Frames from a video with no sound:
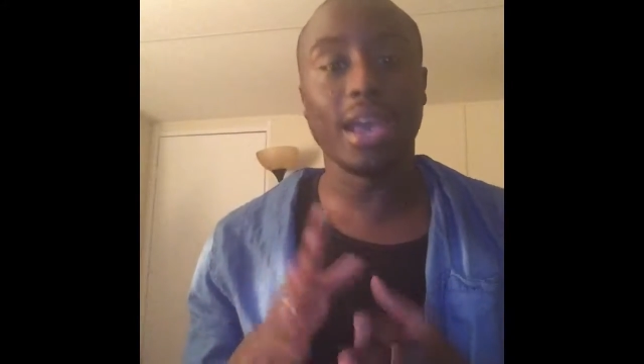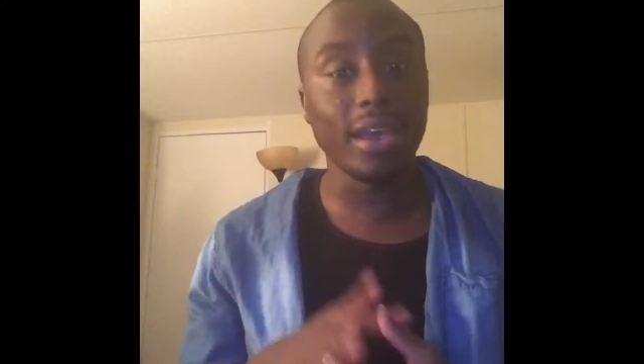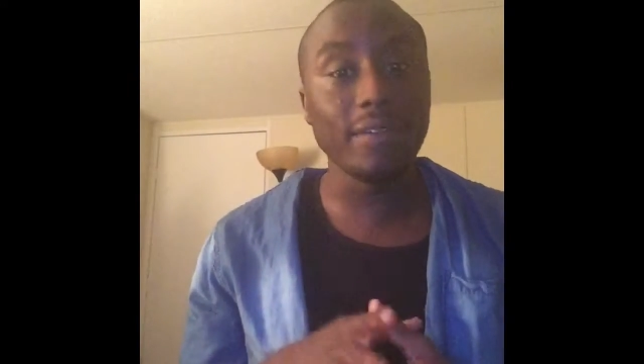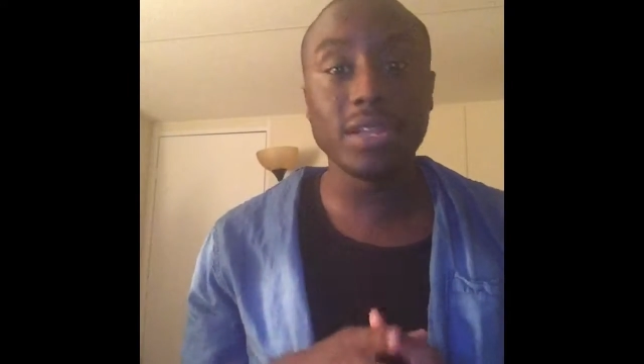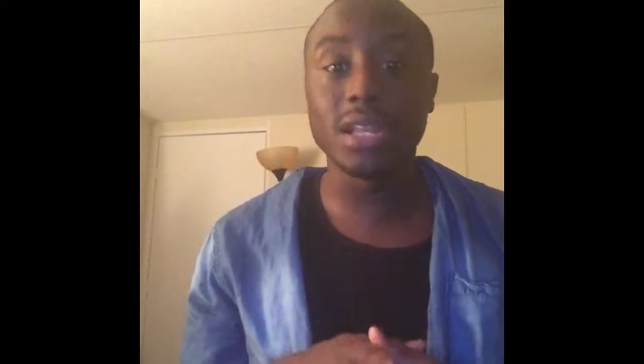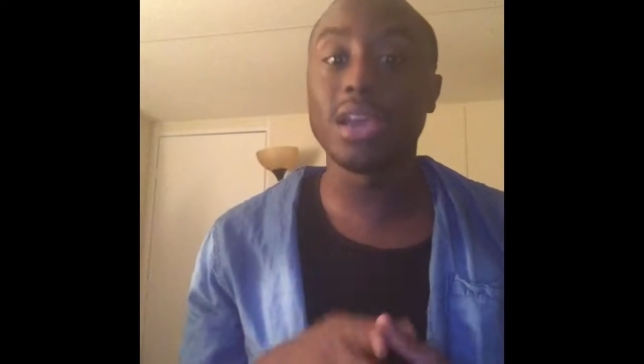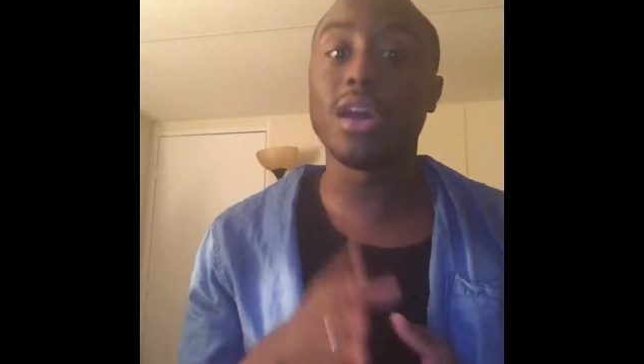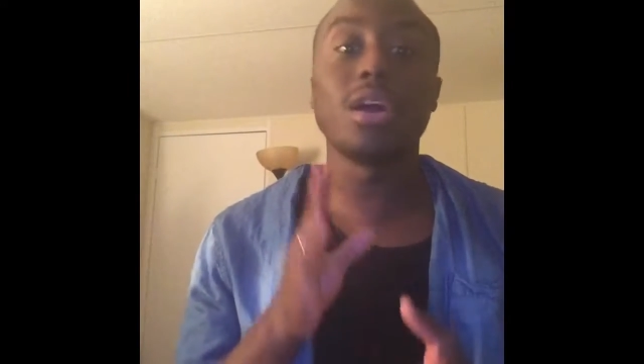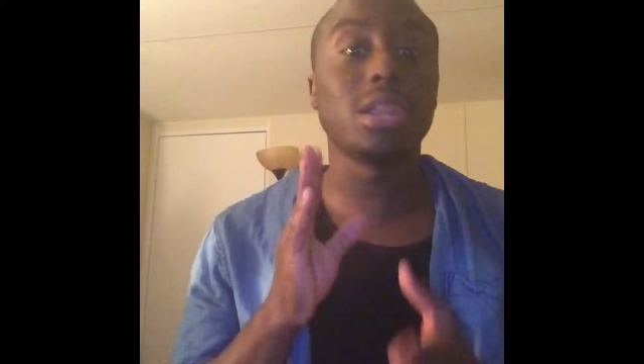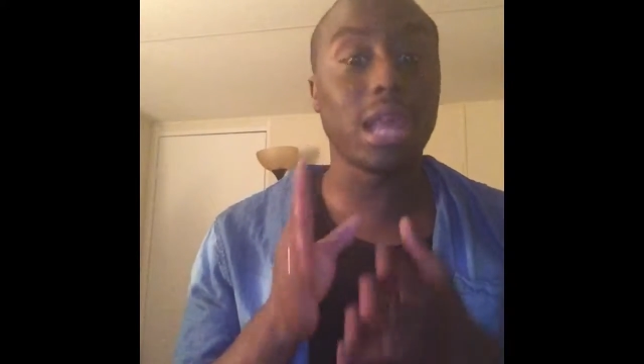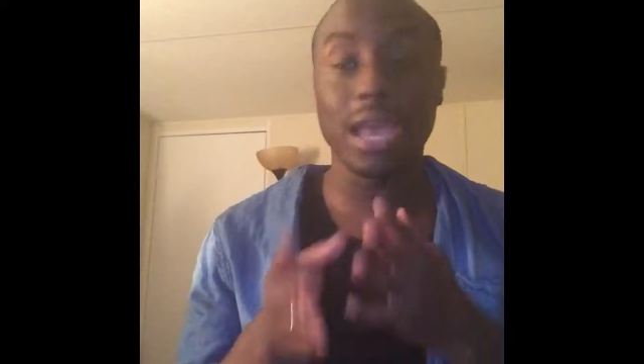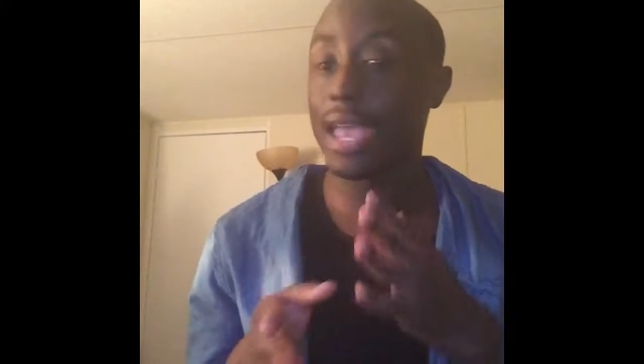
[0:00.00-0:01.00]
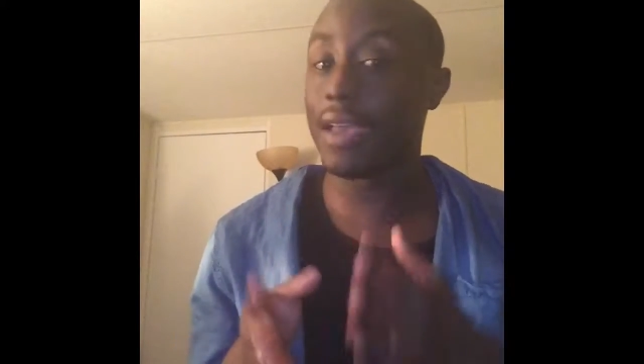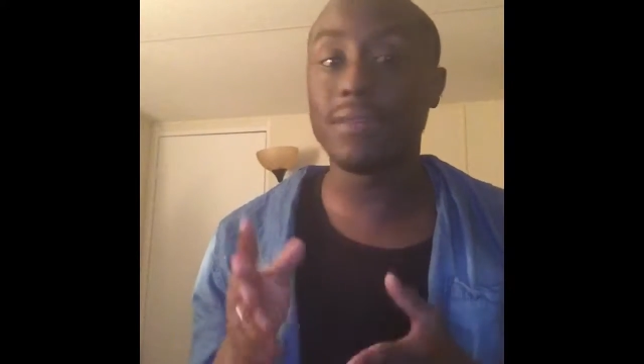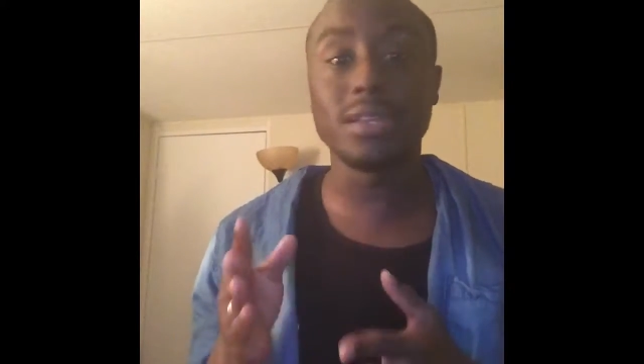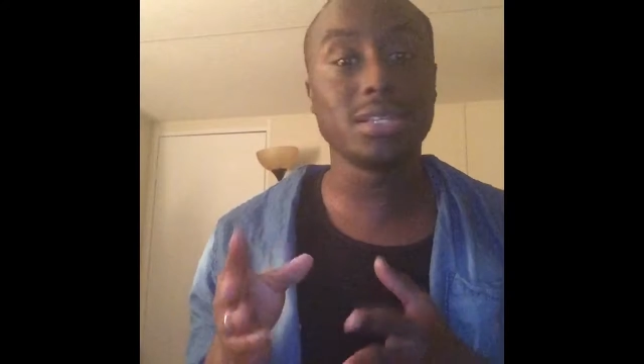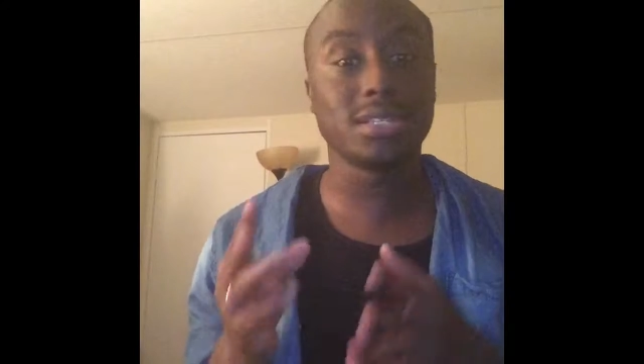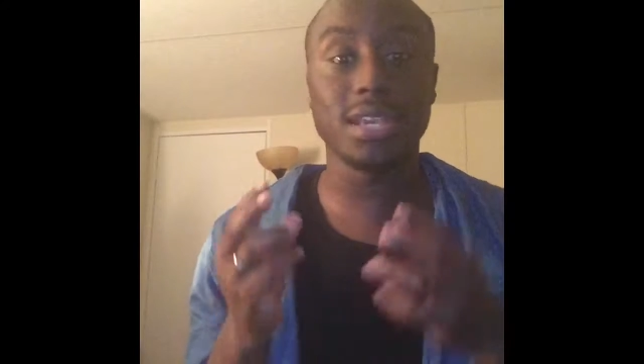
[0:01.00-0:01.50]
and Evelyn, like
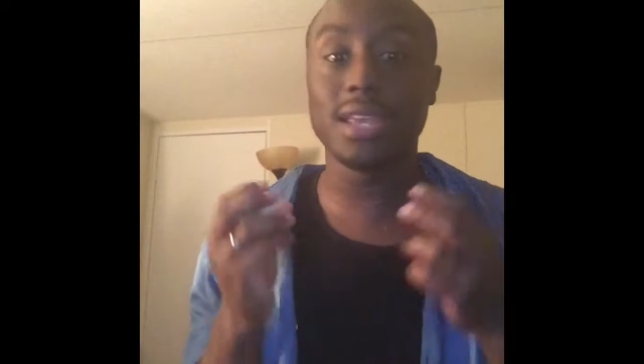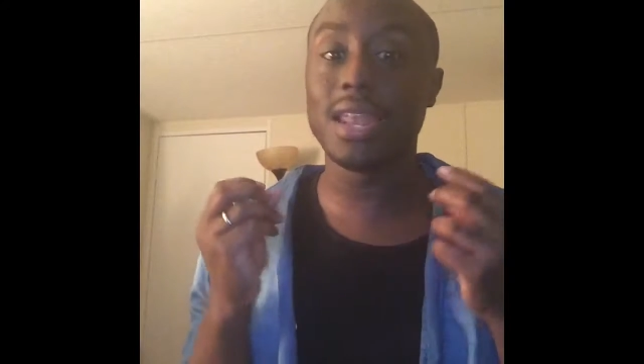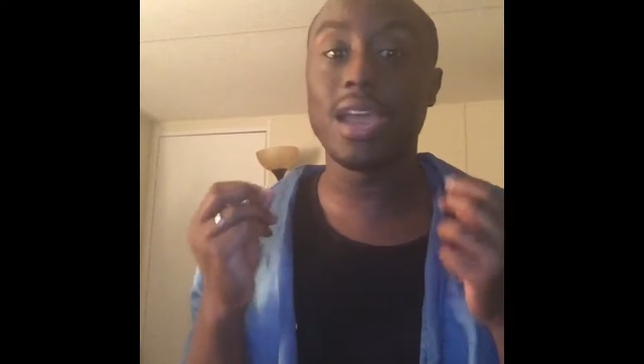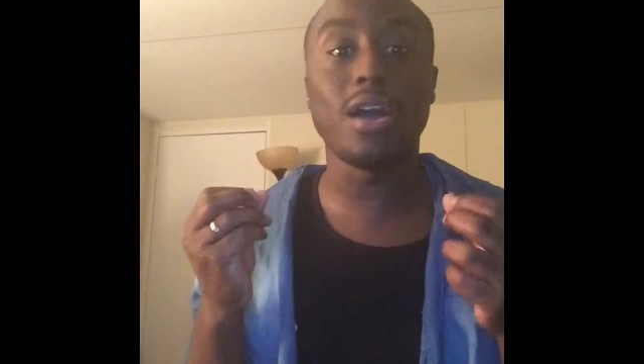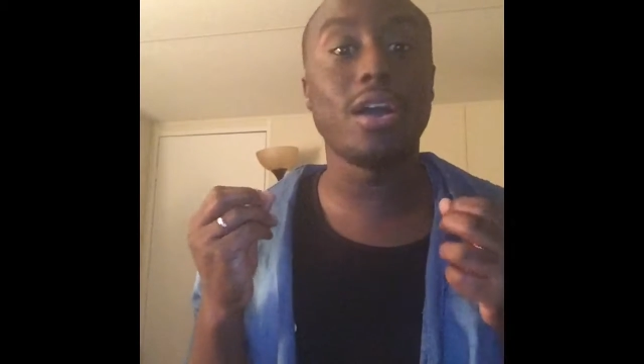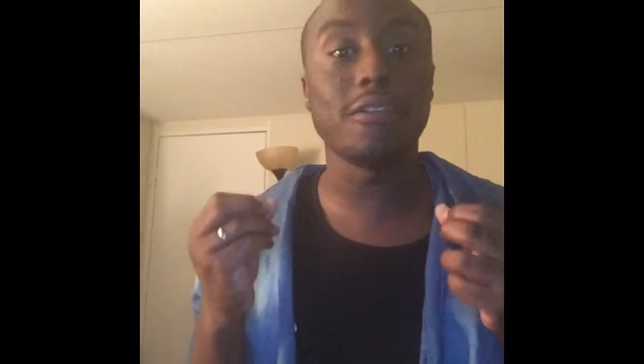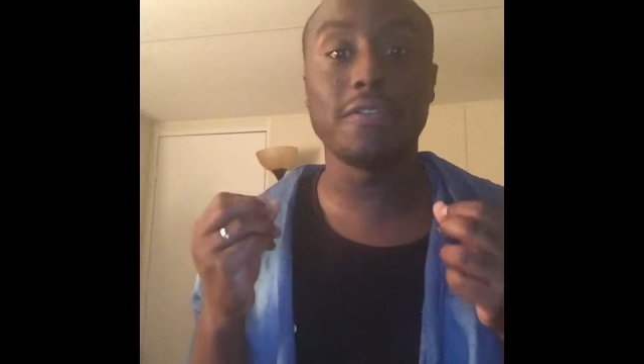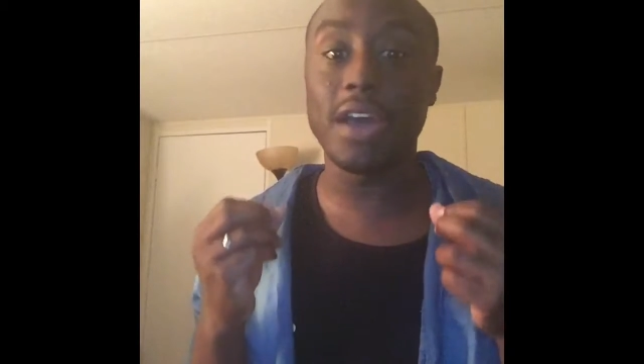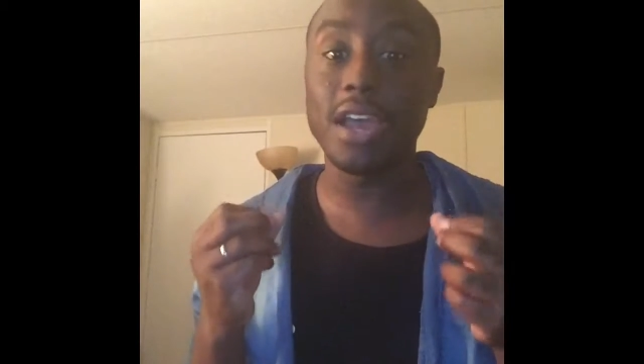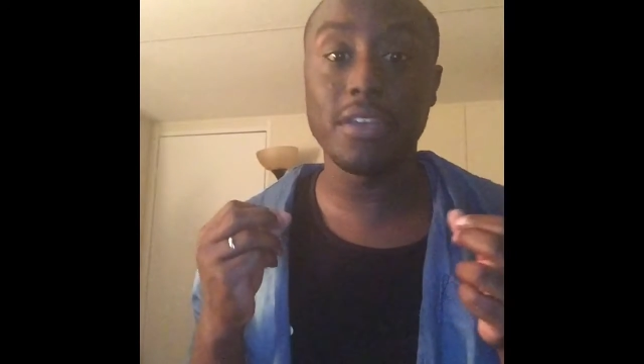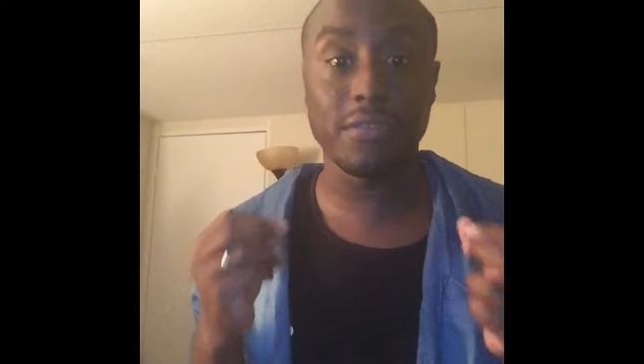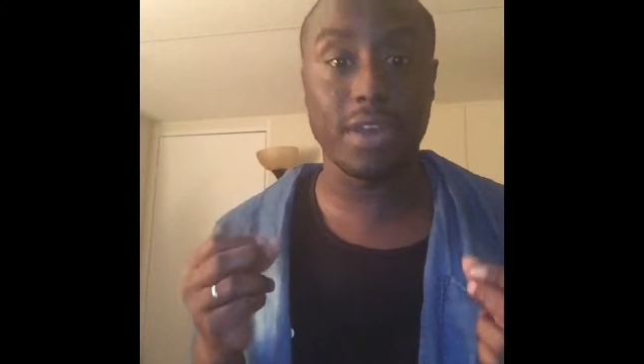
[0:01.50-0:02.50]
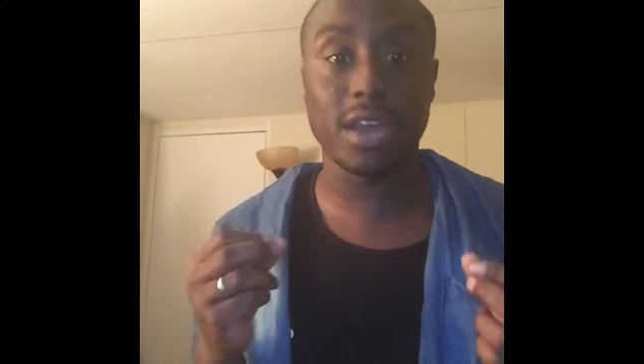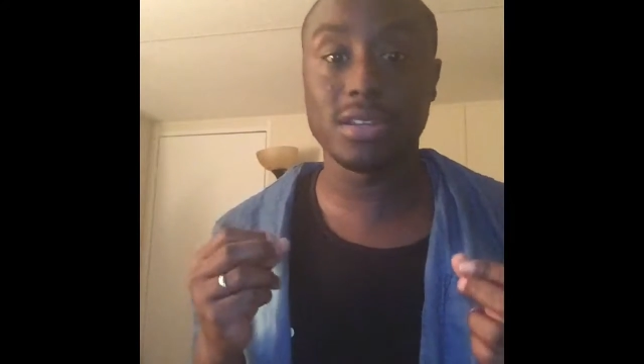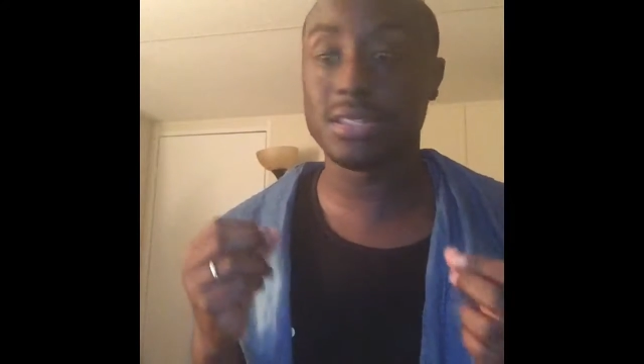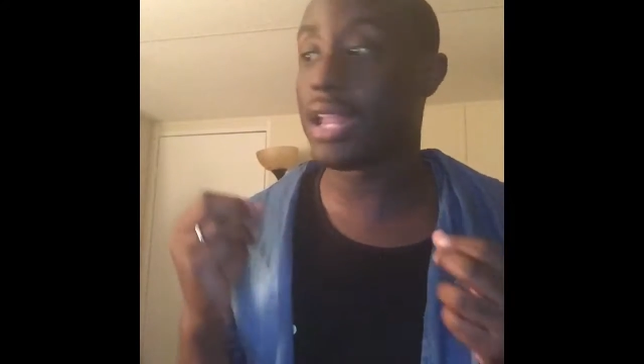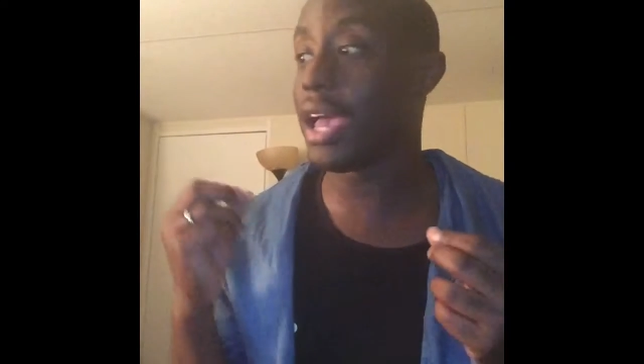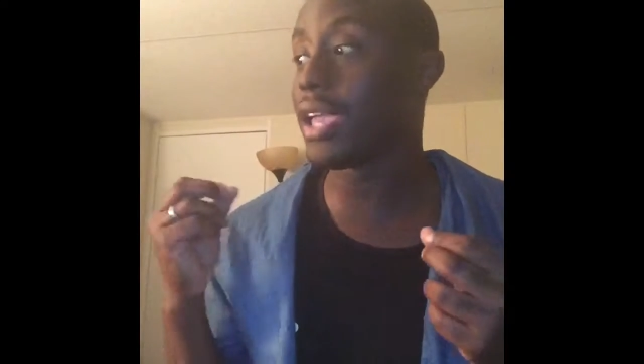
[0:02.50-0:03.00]
Evelyn said, they are
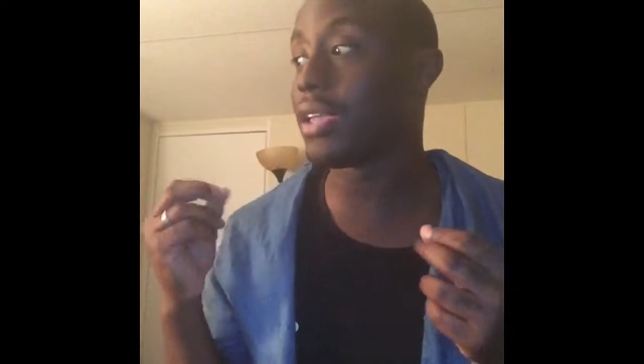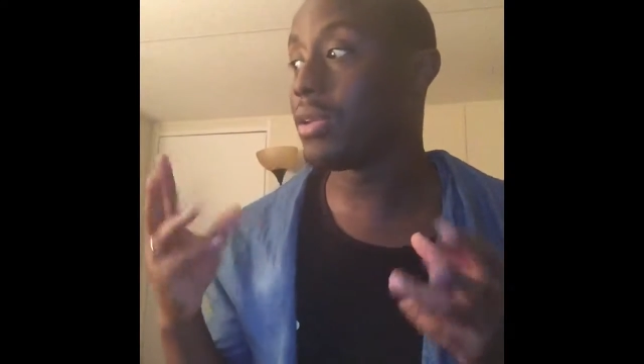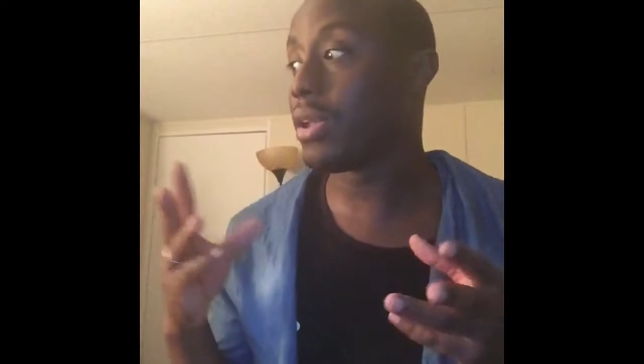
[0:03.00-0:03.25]
firefighters. Like,